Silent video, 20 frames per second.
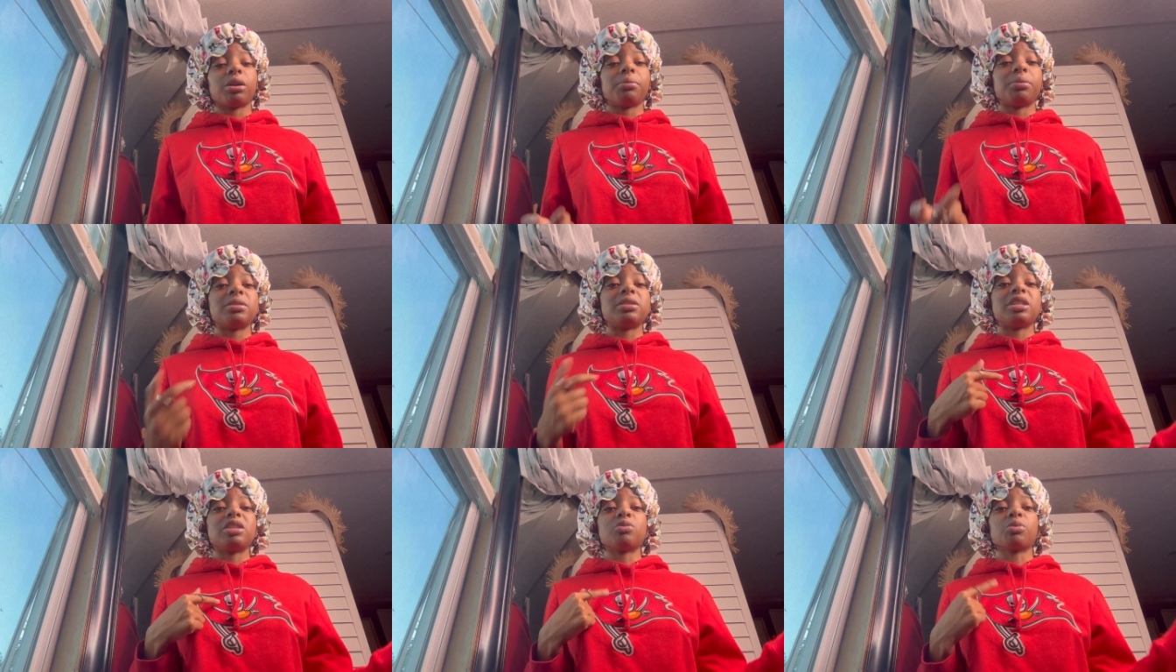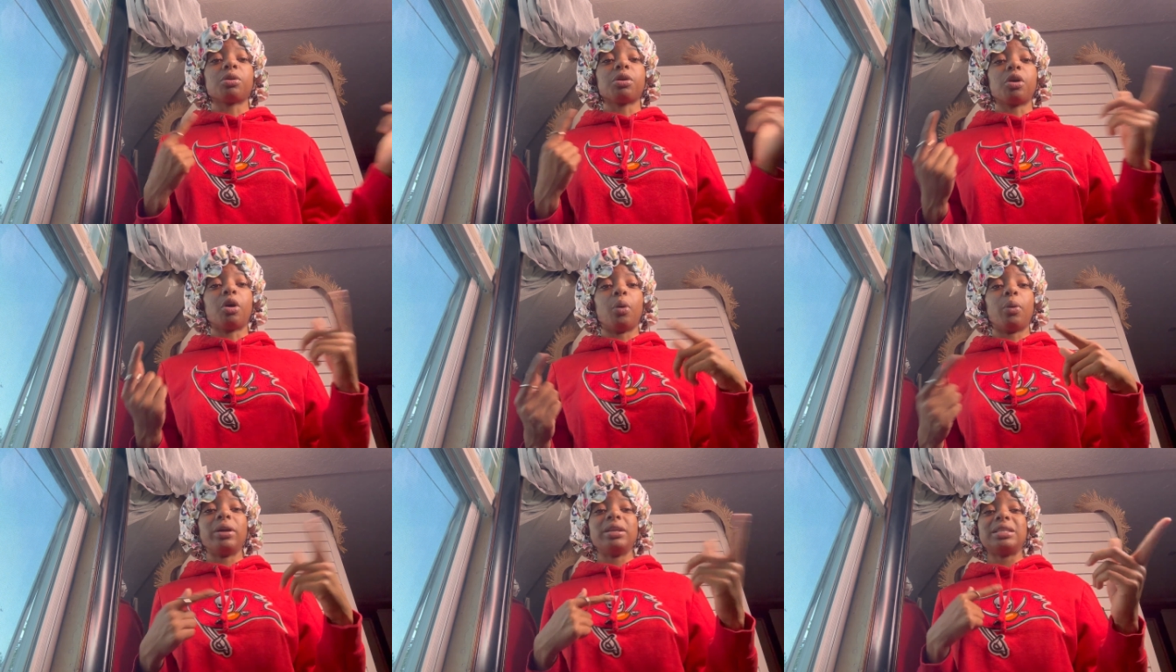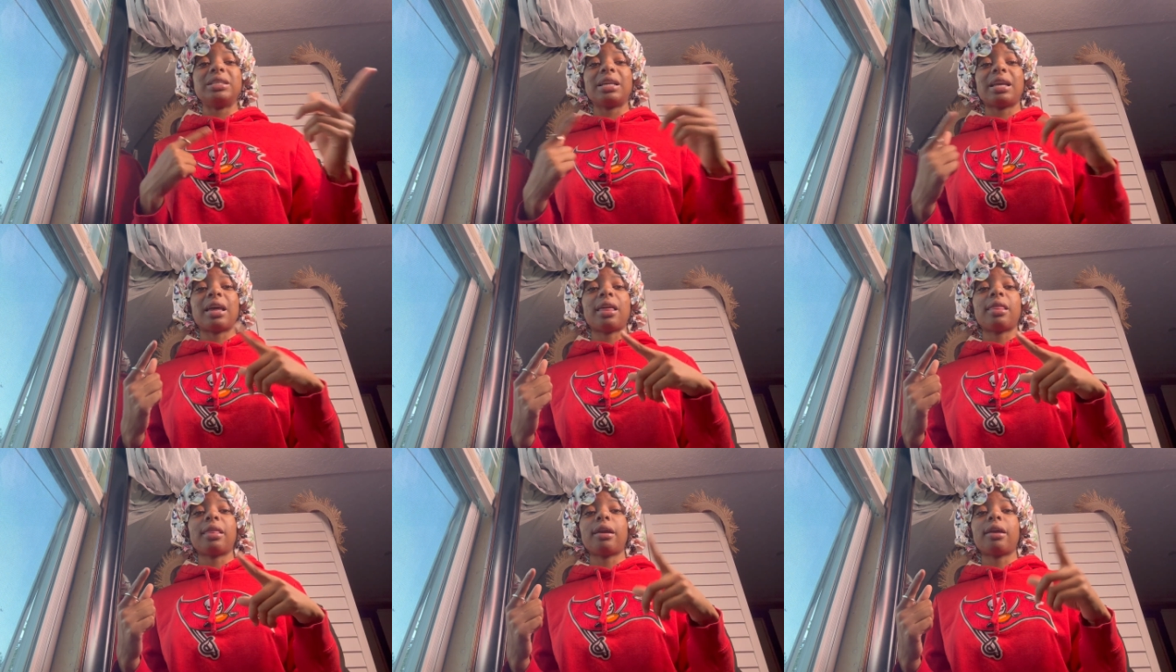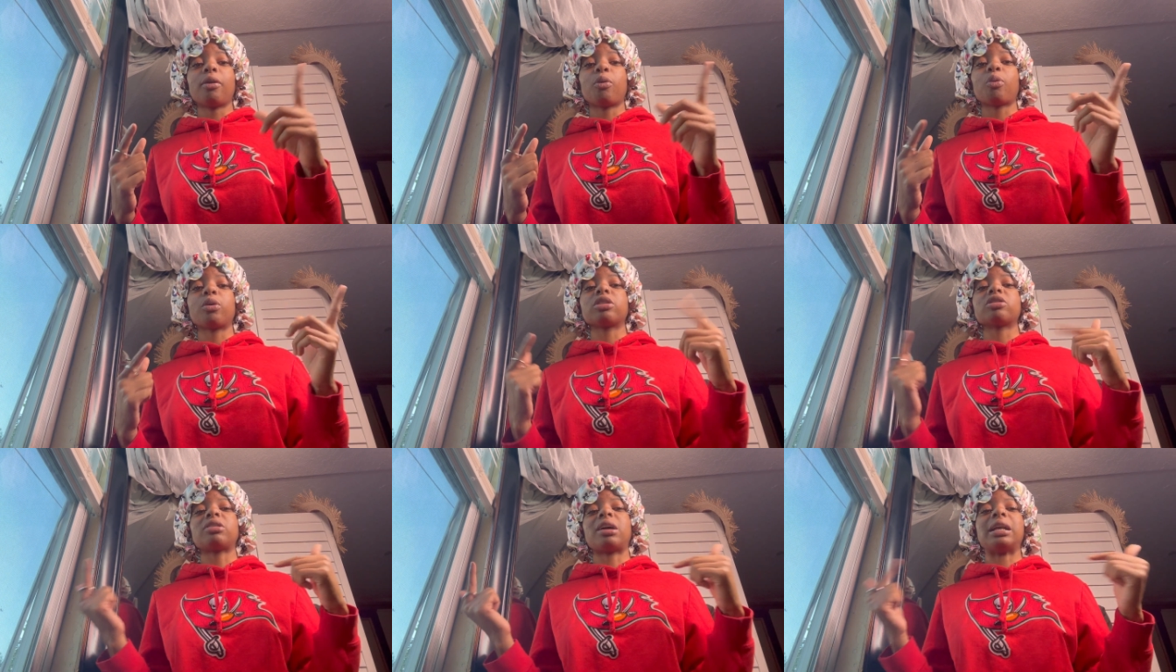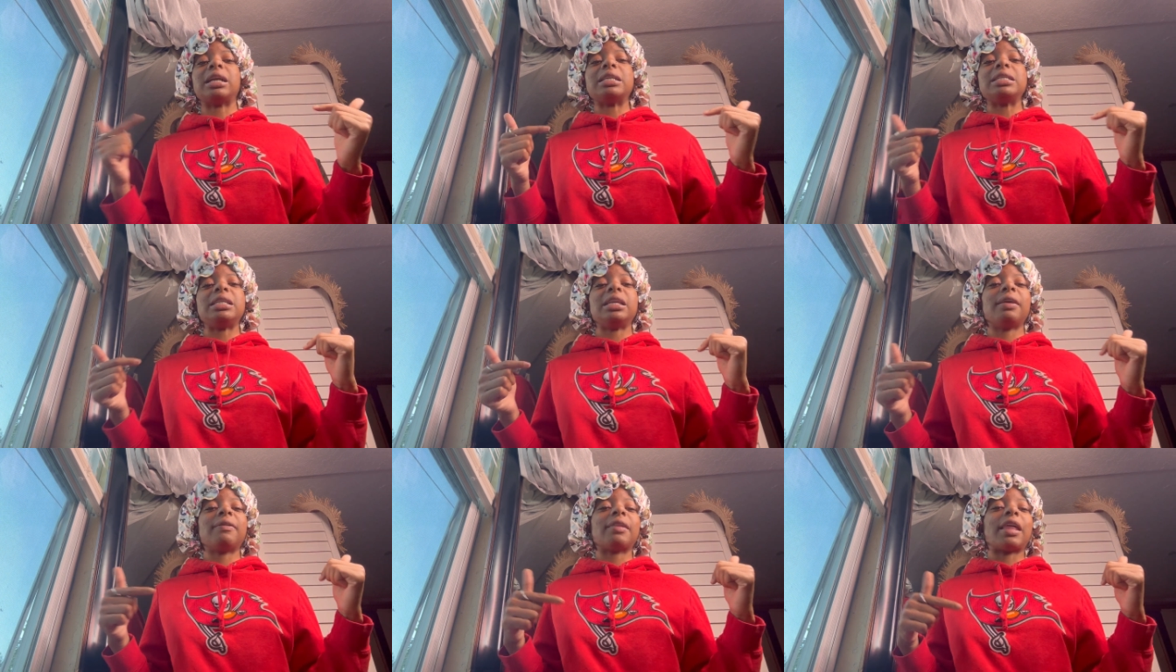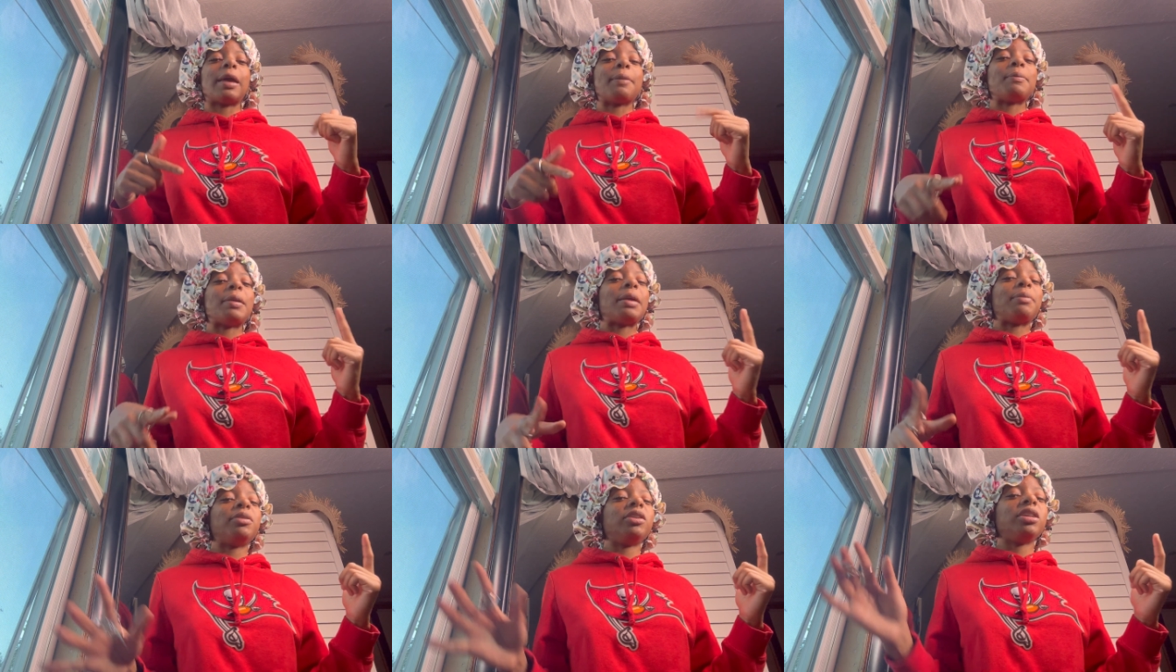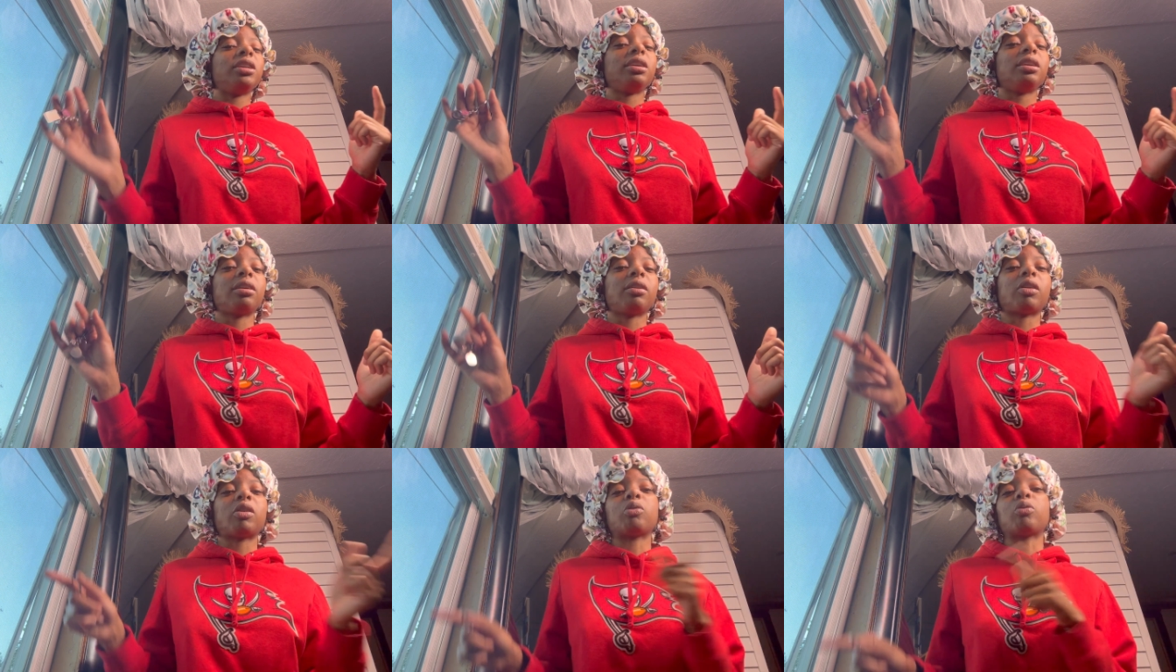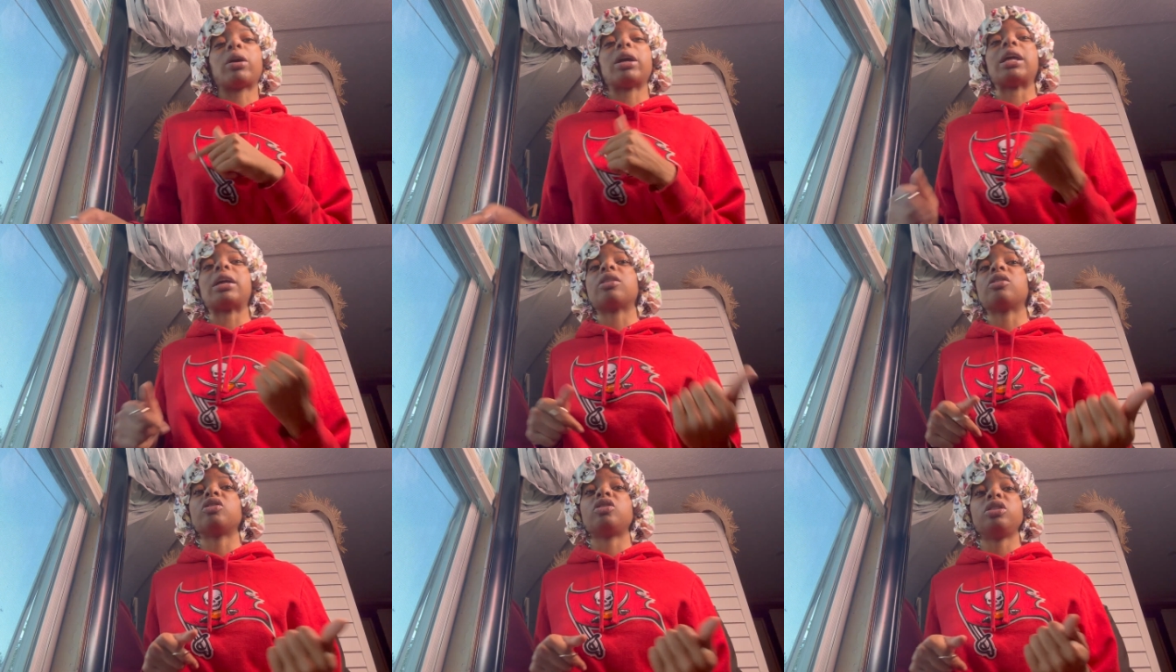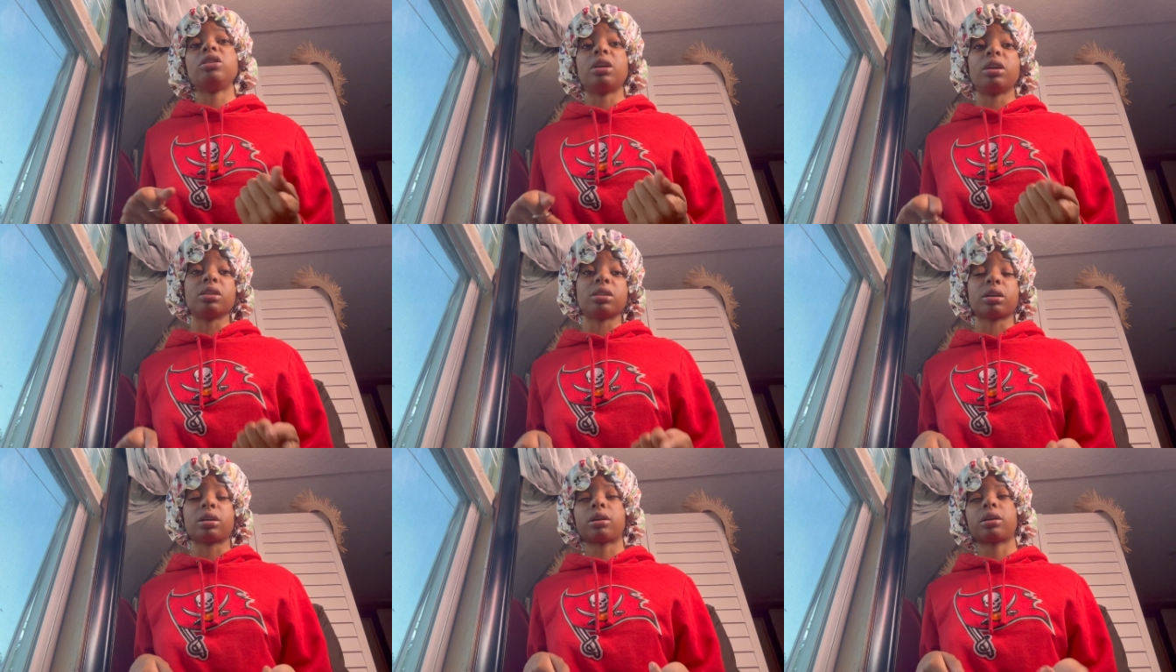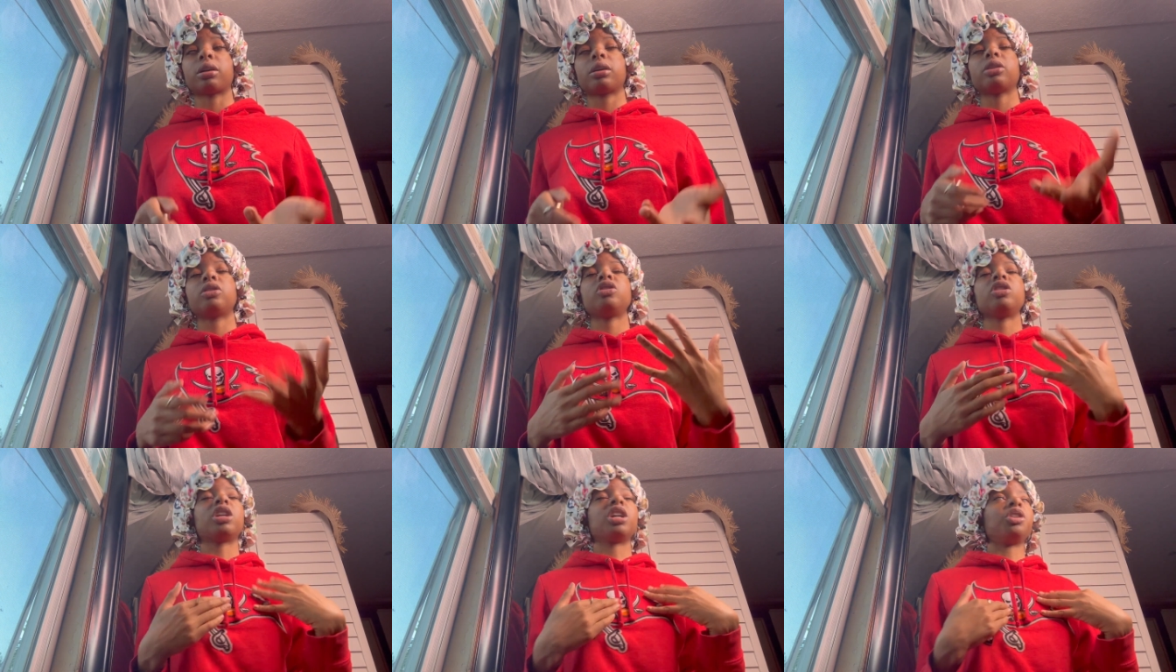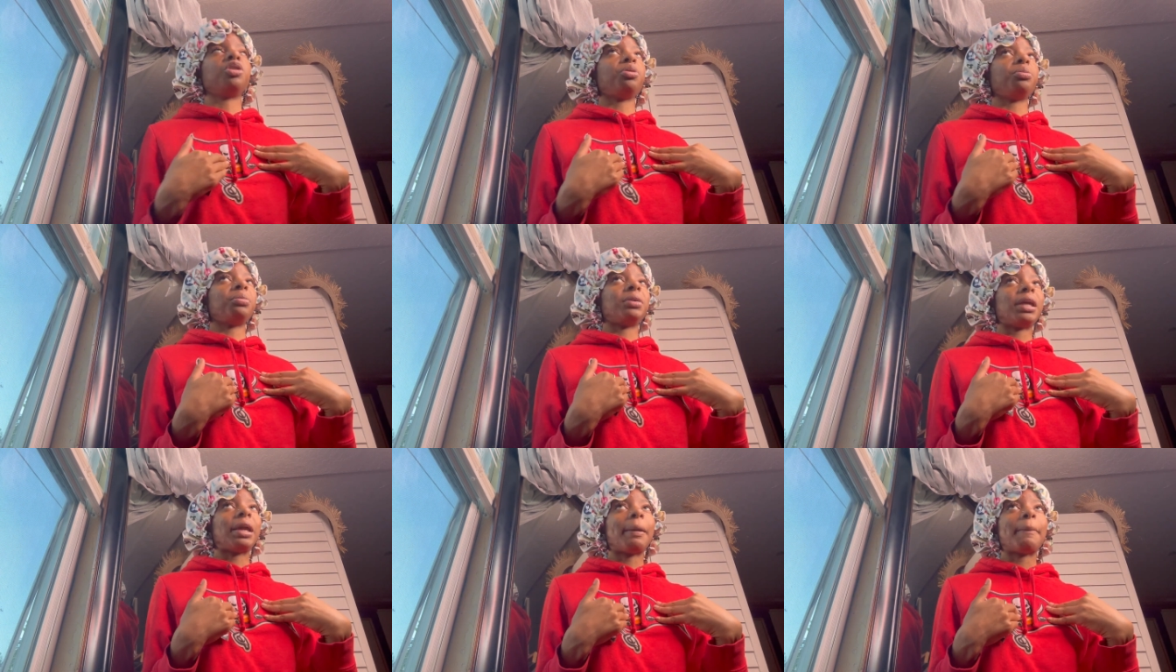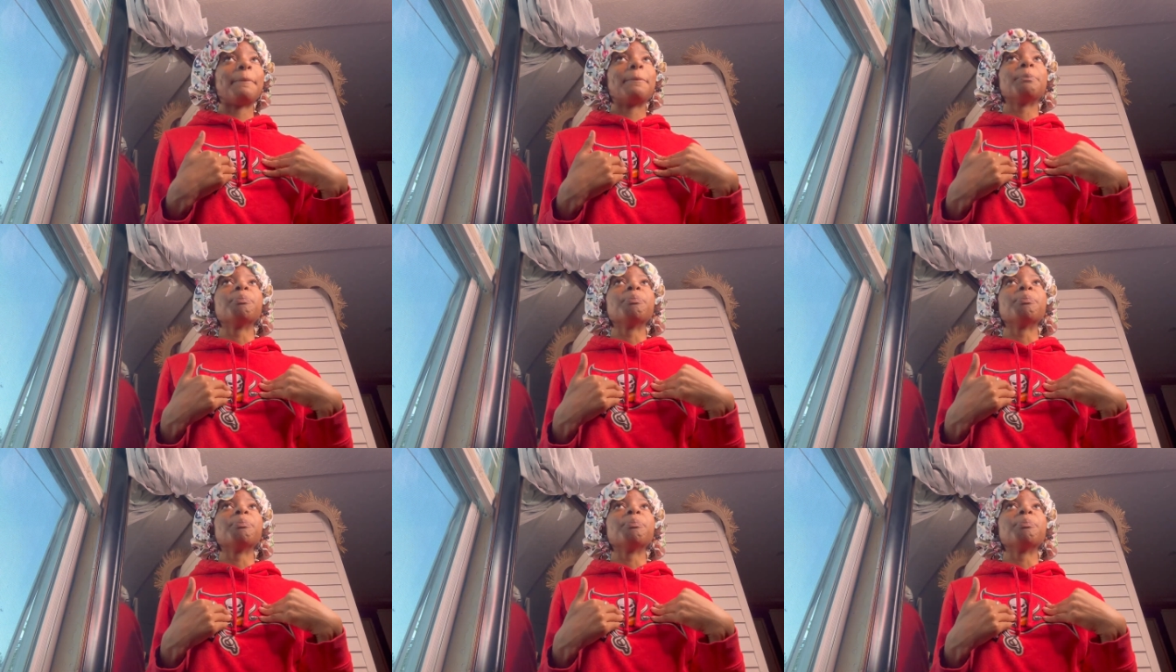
But since we're going together, we're trying to see like, maybe like right after she does her, she could do me.